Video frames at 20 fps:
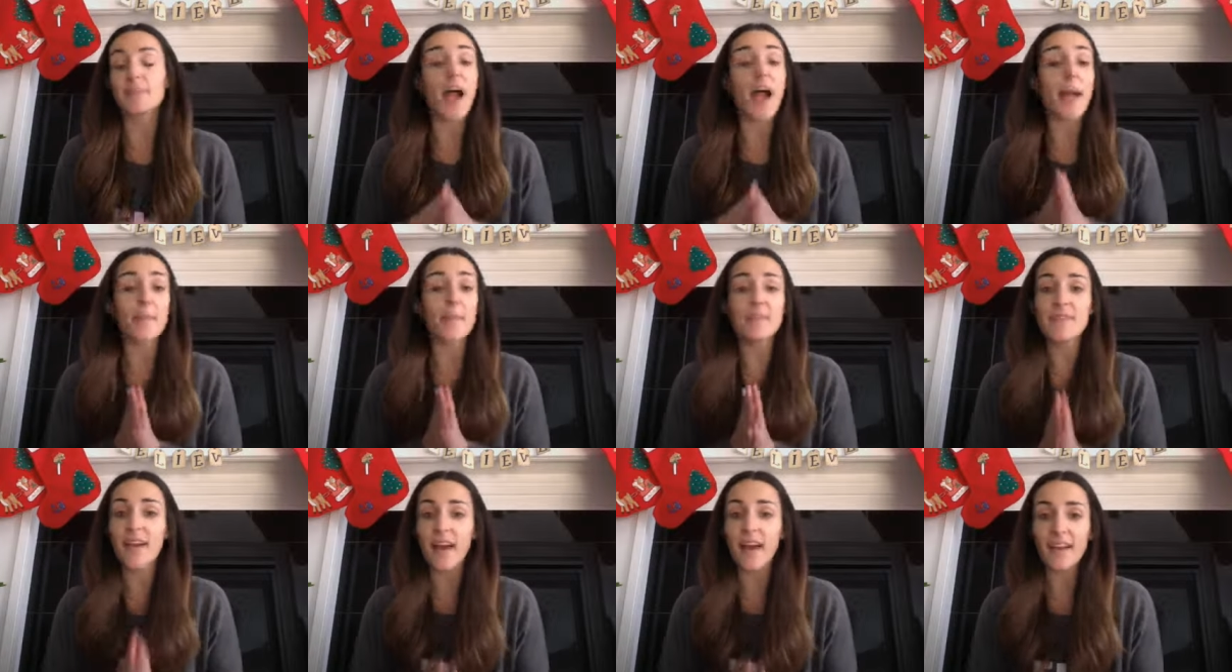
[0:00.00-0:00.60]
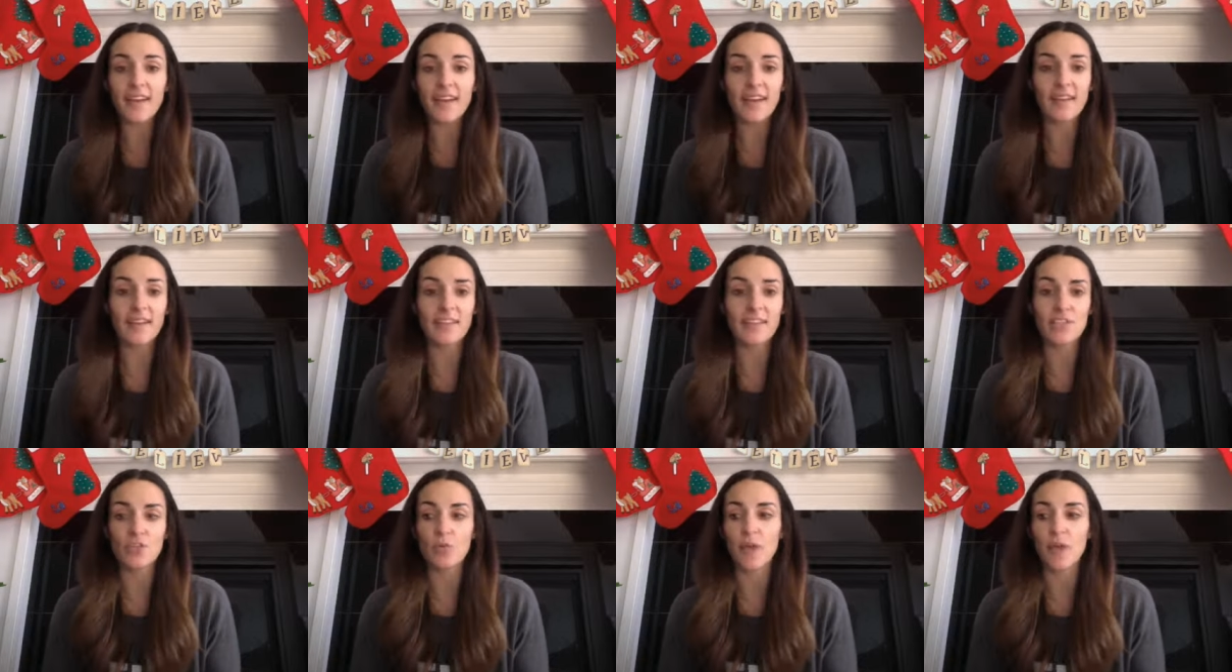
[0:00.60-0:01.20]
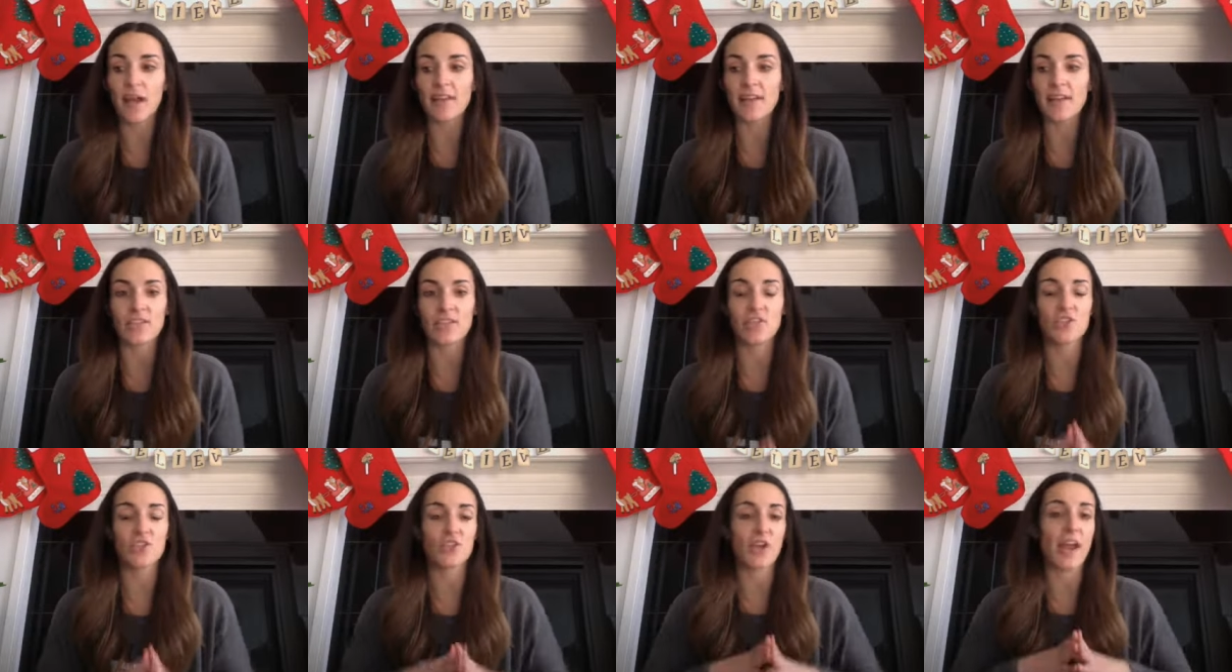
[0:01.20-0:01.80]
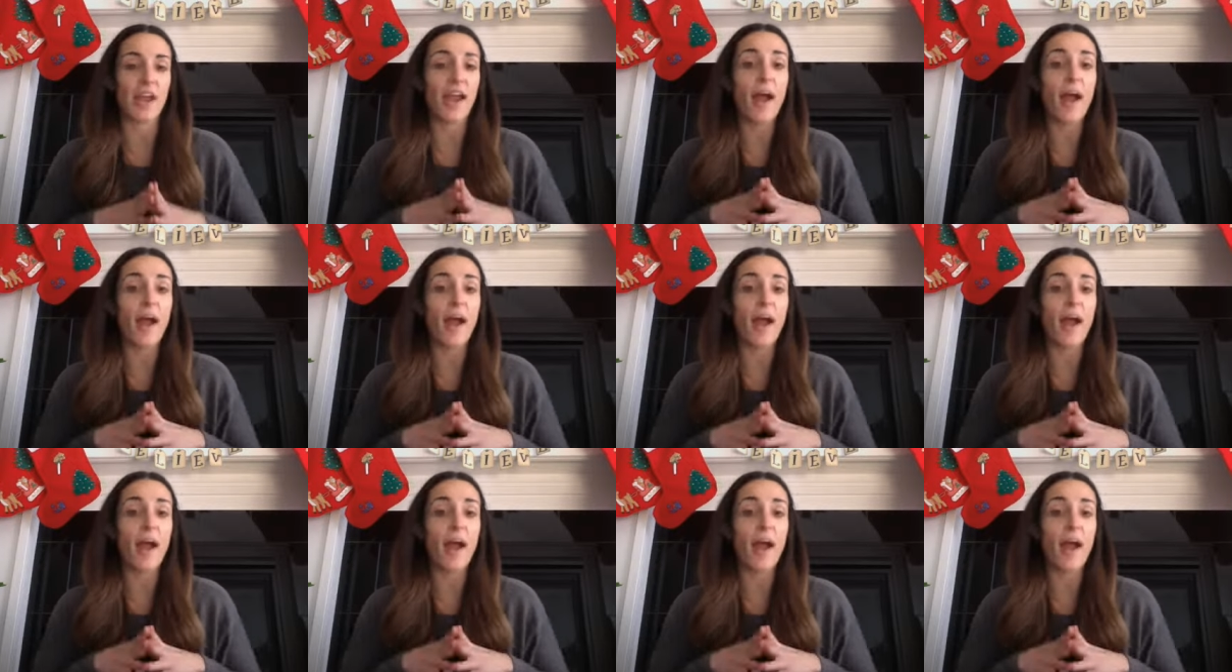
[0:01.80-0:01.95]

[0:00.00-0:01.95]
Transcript: I'm not going to lead you guys astray.